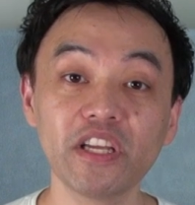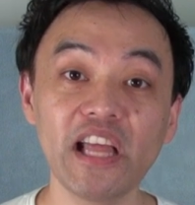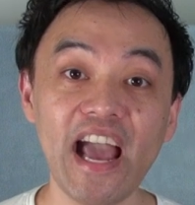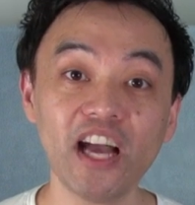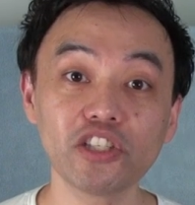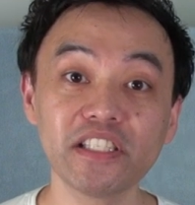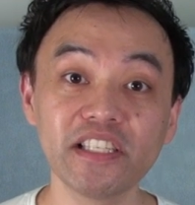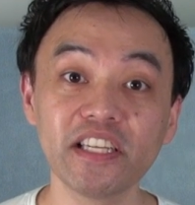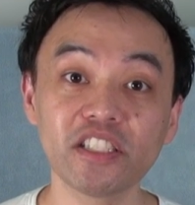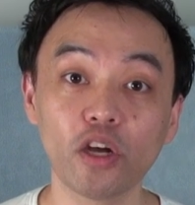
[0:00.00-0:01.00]
we can actually
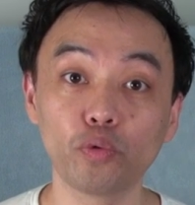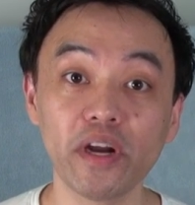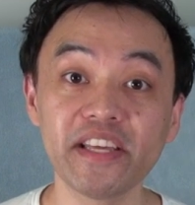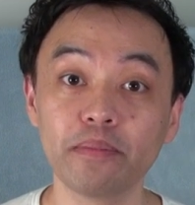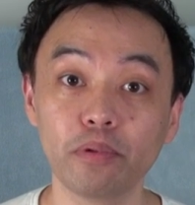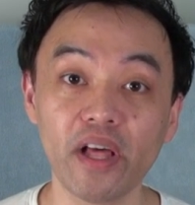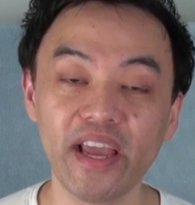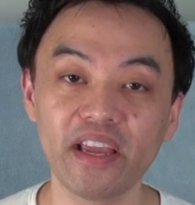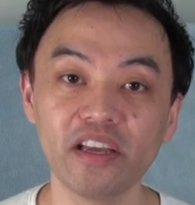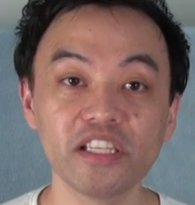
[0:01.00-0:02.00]
see this already in
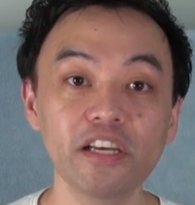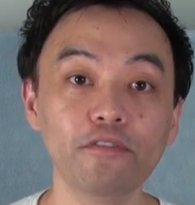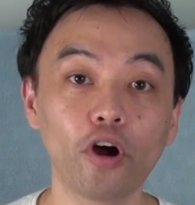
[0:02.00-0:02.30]
play. You have